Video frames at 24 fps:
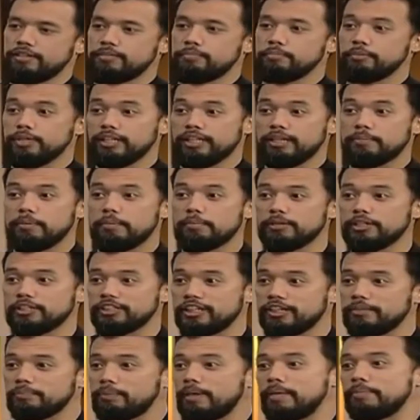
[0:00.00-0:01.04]
putting up a
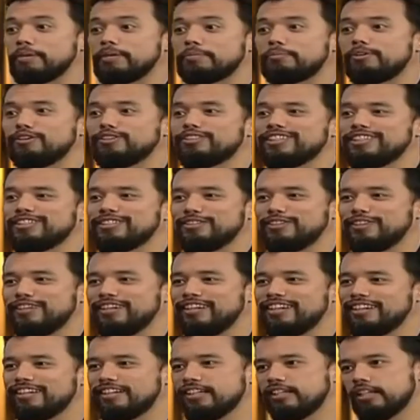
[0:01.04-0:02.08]
merchant payment processor
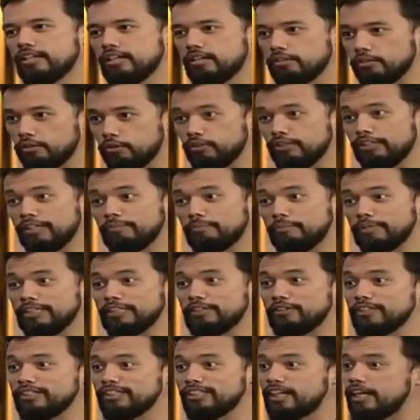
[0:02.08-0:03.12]
using
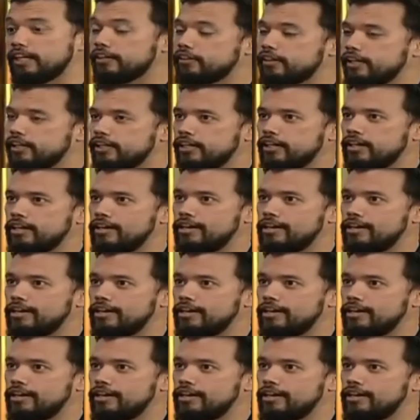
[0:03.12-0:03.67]
Bitcoins. And then